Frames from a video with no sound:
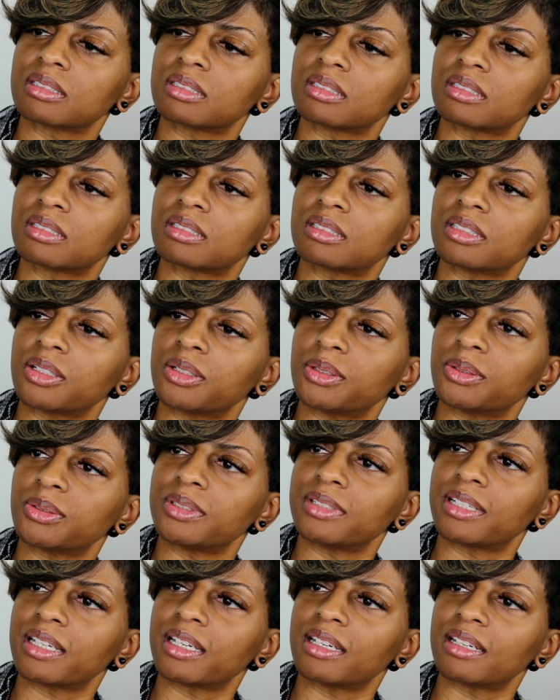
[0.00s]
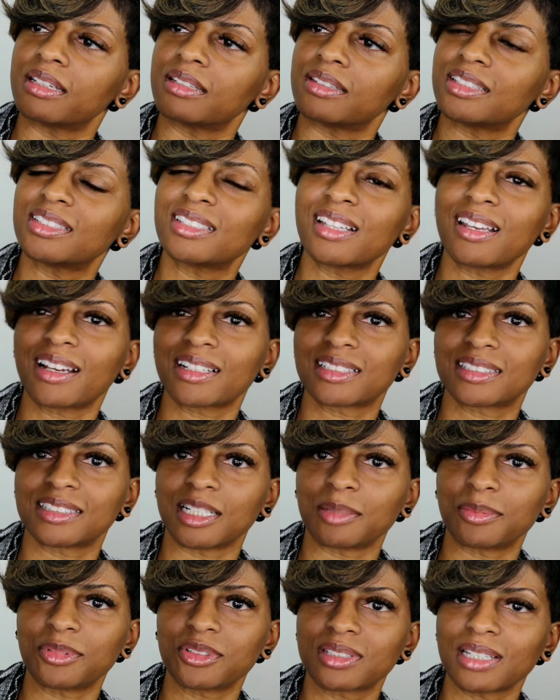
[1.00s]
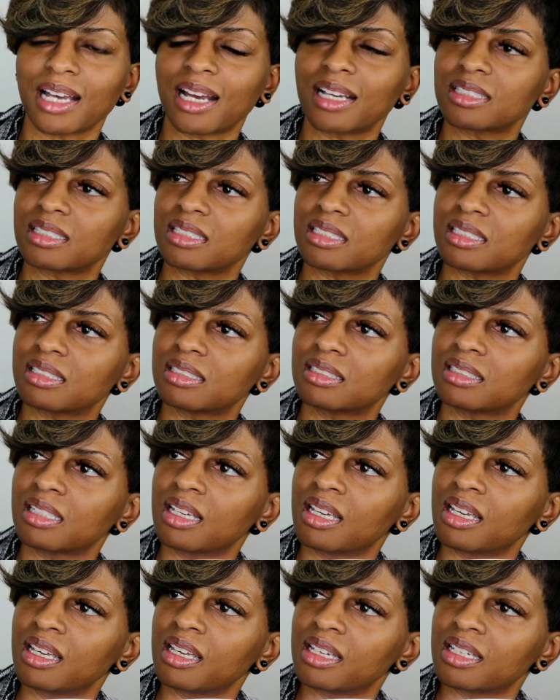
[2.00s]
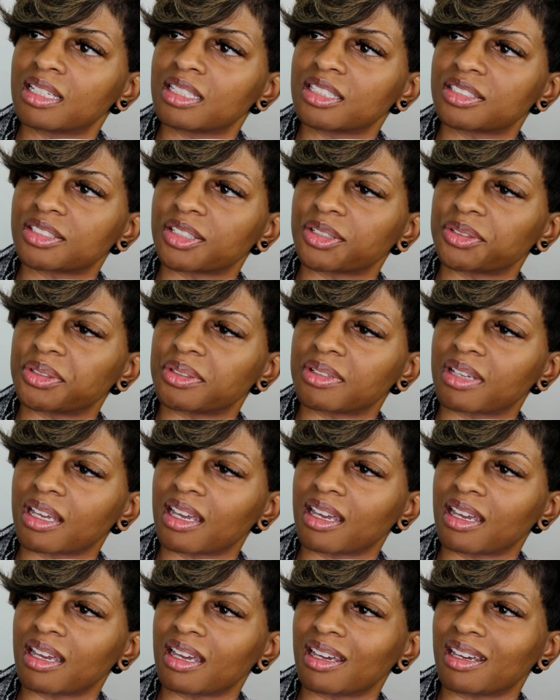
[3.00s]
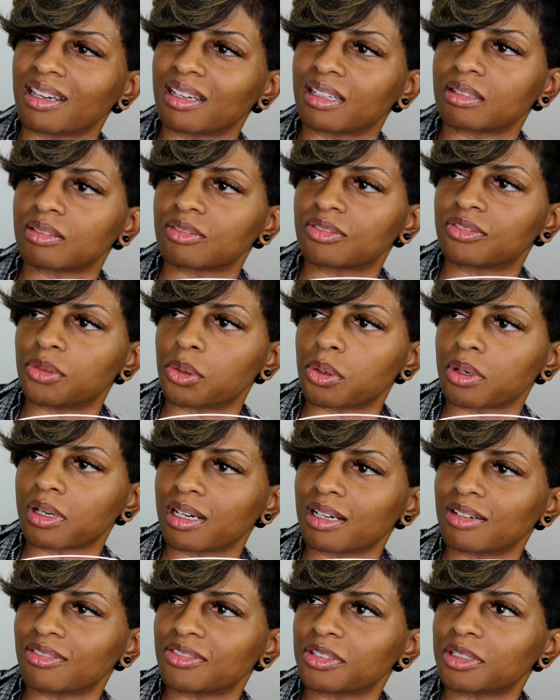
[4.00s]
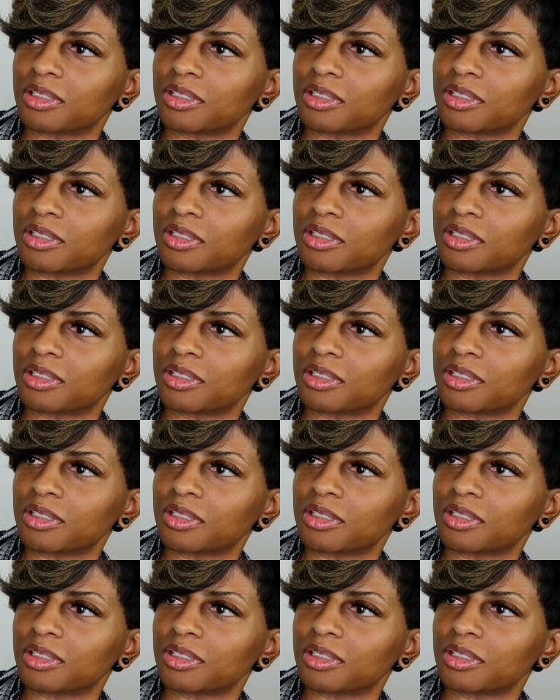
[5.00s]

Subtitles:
So you get, these are like sample sizes, so you get 4 of